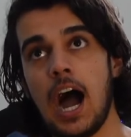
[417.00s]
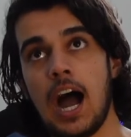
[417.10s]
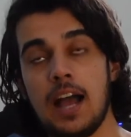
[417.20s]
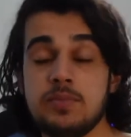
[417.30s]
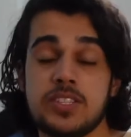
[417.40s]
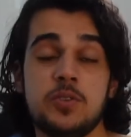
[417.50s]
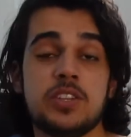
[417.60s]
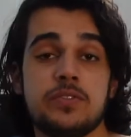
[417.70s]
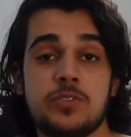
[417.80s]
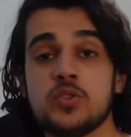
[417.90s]
I'm still
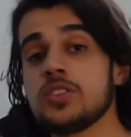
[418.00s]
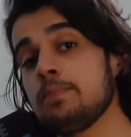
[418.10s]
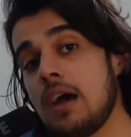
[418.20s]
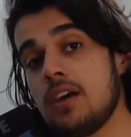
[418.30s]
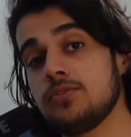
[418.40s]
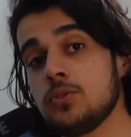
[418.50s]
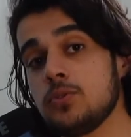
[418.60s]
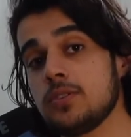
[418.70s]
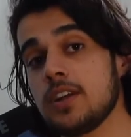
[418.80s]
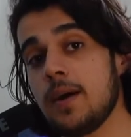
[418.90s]
confused and
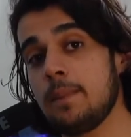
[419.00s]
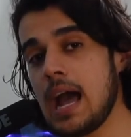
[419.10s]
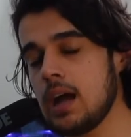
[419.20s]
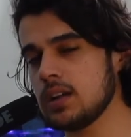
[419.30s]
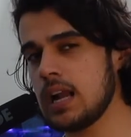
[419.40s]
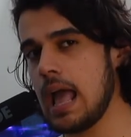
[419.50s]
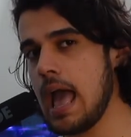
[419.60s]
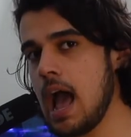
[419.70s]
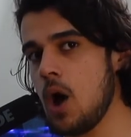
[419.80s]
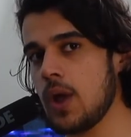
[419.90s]
baffled about
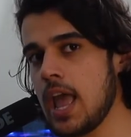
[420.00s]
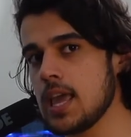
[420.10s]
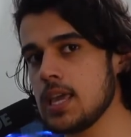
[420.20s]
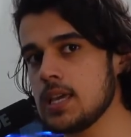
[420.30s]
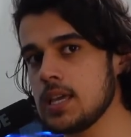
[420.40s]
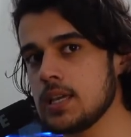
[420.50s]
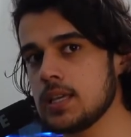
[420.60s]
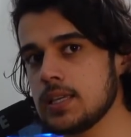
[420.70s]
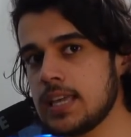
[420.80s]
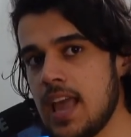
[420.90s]
how a
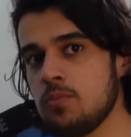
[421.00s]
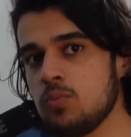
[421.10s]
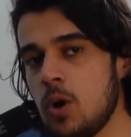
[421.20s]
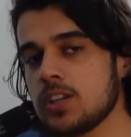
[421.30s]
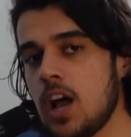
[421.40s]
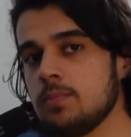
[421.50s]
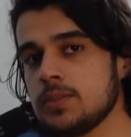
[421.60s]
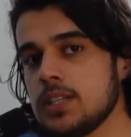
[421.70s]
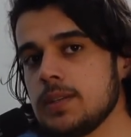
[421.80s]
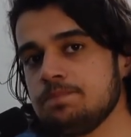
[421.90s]
cable mod
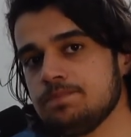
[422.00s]
company